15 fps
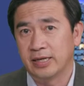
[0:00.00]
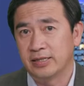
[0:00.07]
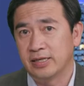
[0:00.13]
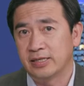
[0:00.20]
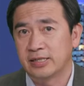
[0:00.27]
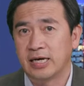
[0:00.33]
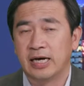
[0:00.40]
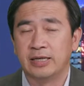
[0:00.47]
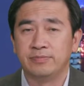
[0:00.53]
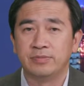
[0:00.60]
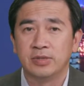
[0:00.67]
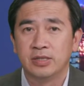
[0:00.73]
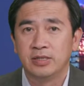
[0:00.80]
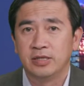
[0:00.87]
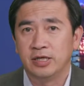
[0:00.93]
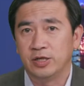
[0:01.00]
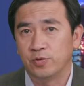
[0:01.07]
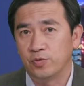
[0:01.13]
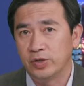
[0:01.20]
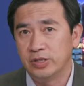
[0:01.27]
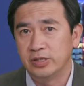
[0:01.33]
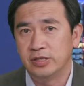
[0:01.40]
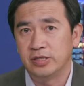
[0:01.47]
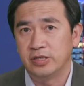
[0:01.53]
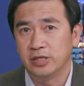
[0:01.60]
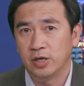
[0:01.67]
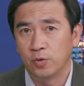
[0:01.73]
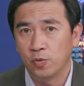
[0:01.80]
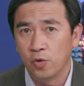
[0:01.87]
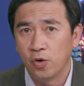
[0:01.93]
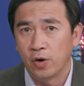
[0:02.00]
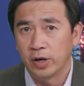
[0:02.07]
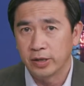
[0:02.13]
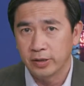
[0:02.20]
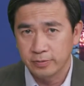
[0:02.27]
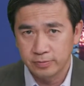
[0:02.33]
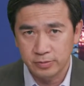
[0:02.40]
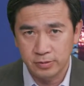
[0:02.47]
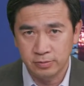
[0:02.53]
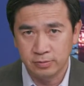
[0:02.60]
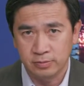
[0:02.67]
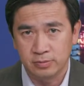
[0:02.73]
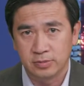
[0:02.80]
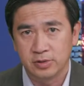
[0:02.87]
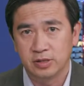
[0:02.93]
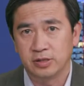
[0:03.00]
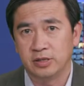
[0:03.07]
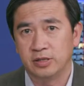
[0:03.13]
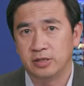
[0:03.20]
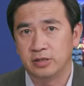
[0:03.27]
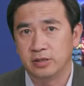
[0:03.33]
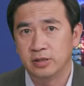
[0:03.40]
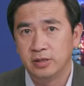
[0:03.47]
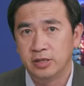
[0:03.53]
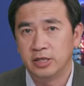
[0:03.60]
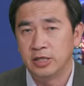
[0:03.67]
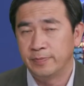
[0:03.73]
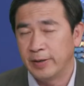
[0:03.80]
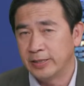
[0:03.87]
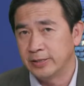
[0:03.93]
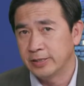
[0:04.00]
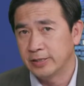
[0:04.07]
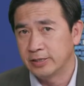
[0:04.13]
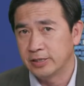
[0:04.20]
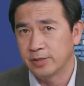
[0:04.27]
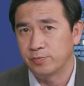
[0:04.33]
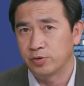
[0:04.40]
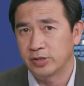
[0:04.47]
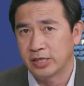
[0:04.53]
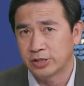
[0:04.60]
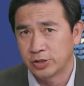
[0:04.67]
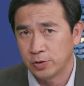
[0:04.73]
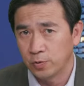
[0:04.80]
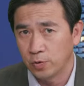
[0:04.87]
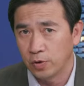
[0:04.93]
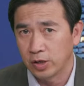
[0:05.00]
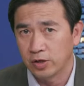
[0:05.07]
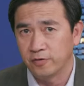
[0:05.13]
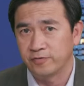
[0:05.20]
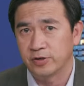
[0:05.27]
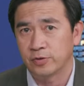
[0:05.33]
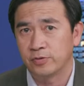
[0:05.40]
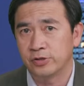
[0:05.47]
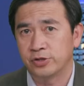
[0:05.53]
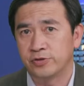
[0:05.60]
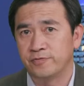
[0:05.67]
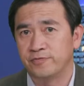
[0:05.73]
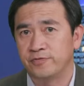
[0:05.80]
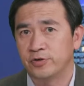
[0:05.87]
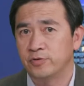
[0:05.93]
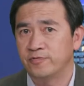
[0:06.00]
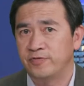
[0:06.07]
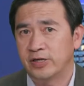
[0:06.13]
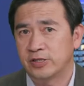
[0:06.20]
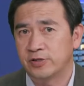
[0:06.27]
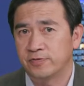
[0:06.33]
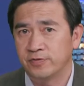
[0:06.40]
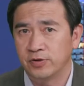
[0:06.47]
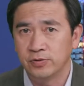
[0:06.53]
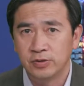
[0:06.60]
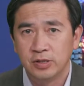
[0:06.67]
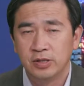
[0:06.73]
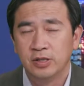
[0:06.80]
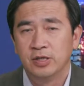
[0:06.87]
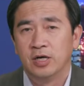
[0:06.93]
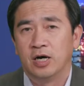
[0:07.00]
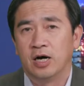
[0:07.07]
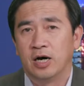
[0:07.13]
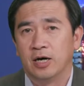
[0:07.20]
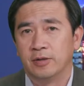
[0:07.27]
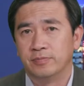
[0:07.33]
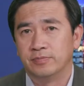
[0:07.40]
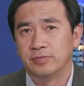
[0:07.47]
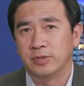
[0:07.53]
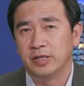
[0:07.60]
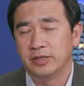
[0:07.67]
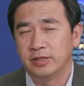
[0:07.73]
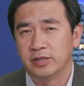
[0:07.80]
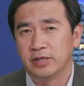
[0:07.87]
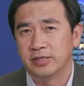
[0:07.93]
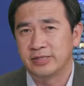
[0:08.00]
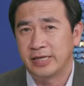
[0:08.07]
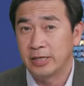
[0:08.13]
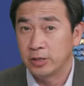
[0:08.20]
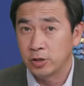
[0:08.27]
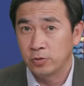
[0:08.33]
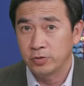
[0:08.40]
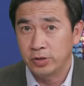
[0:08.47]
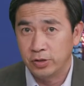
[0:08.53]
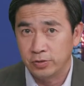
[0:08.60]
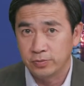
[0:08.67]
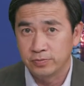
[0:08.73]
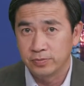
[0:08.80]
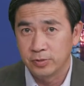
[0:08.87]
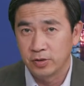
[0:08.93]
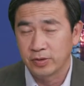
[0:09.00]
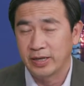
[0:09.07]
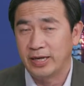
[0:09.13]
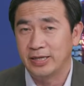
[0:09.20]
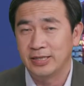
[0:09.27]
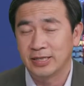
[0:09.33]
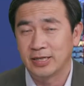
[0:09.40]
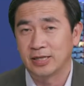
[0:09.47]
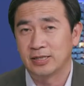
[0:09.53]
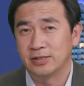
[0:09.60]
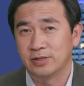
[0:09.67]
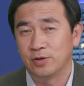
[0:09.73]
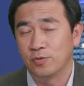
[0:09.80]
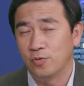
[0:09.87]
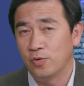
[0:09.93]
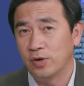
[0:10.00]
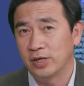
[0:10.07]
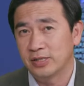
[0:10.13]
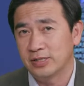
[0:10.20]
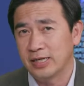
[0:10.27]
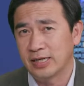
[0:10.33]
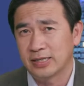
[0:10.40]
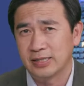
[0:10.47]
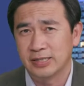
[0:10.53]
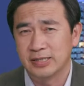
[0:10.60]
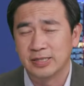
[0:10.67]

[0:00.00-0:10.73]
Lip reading: at that time, it won the award, the Independent Production Award of the Christian Film Festival in San Antonio. Okay, he got the award is like